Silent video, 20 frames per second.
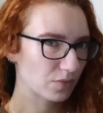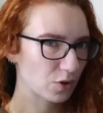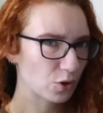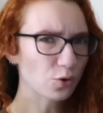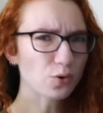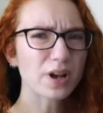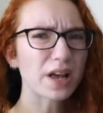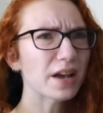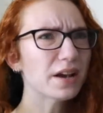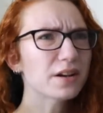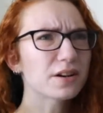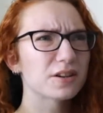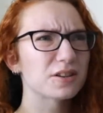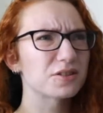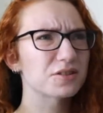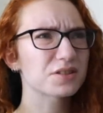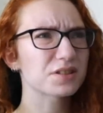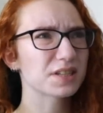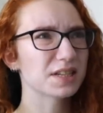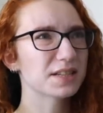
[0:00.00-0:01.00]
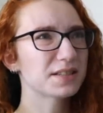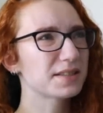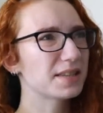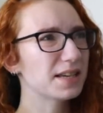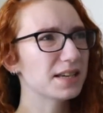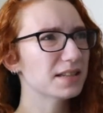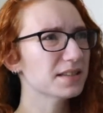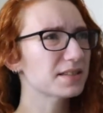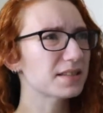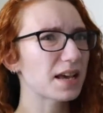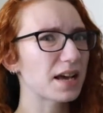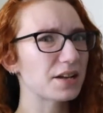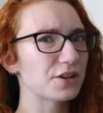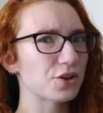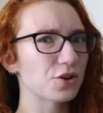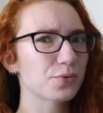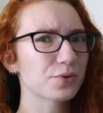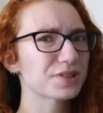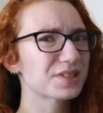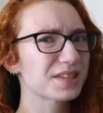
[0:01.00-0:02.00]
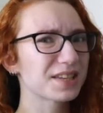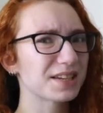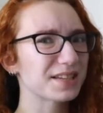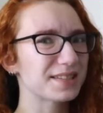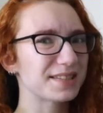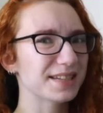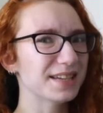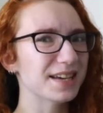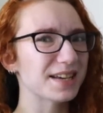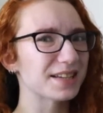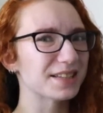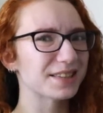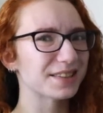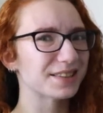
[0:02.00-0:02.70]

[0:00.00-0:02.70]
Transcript: Who cares? It's the inside. No one's gonna see it.